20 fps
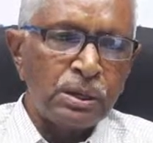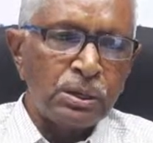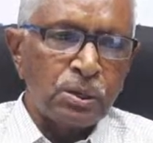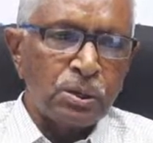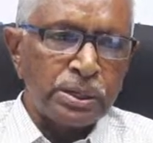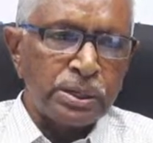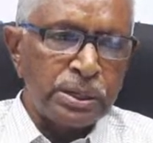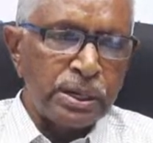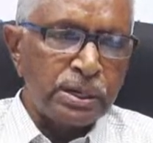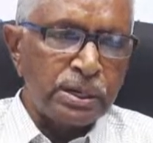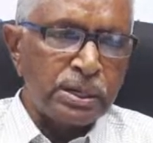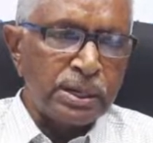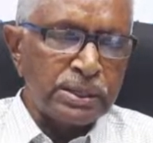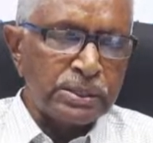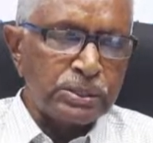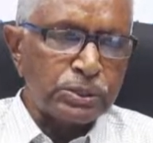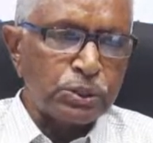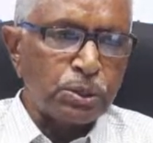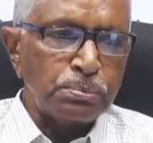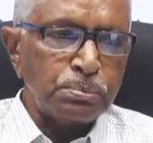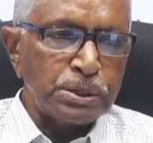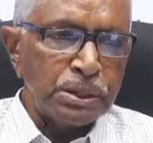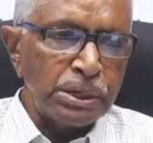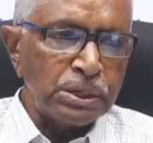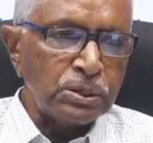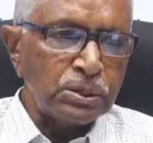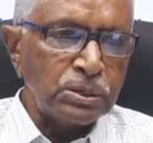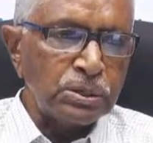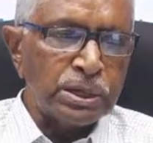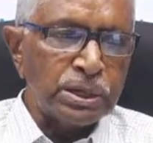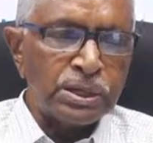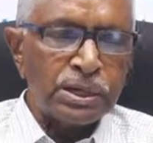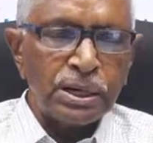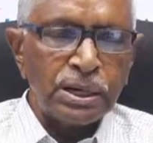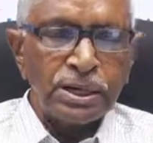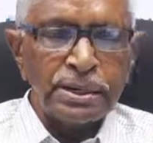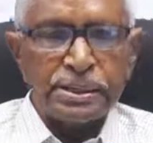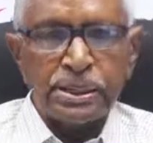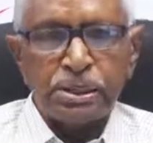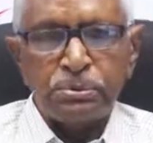or their next of kin or their
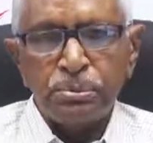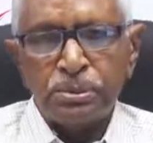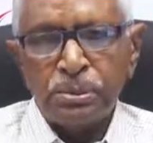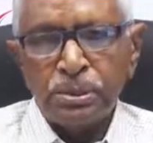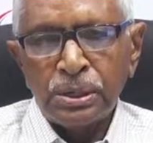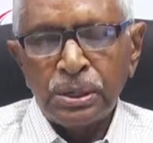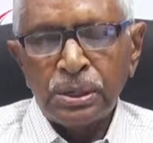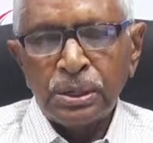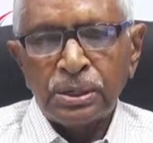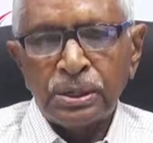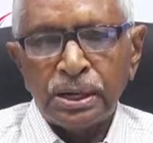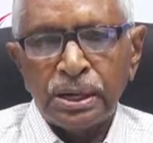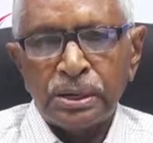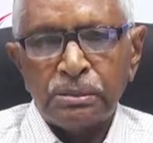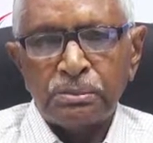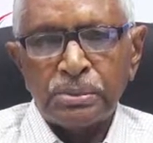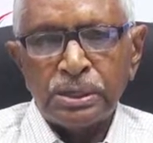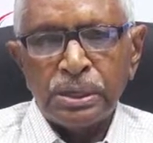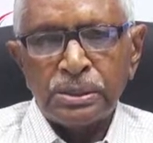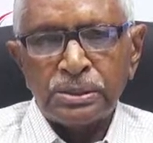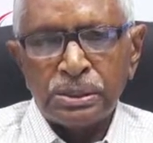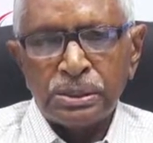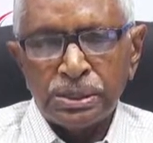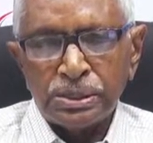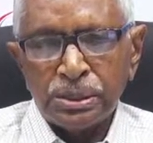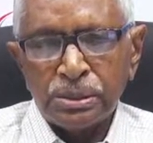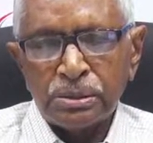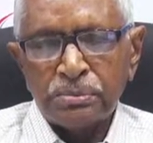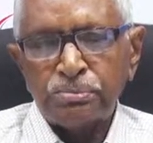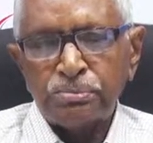relative can be just